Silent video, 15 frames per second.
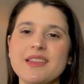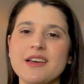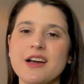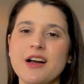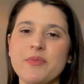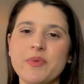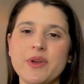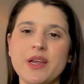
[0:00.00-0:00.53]
the
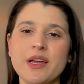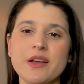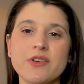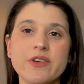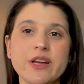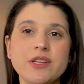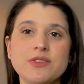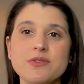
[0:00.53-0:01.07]
company
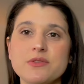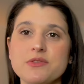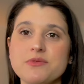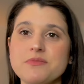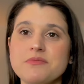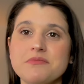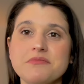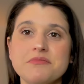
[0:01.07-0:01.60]
agreed
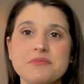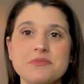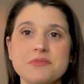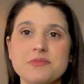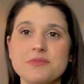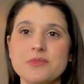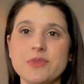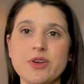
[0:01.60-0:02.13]
to
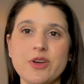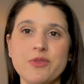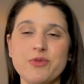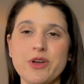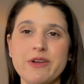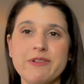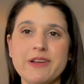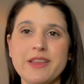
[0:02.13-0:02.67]

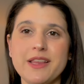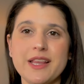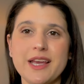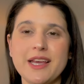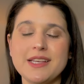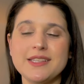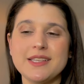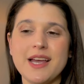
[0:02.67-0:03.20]
everything that
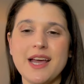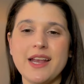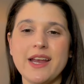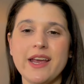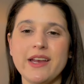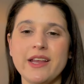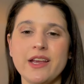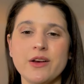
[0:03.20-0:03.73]
he said,
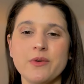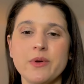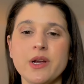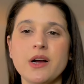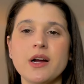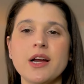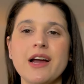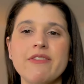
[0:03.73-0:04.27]
and here we
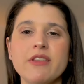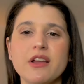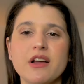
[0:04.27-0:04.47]
are having the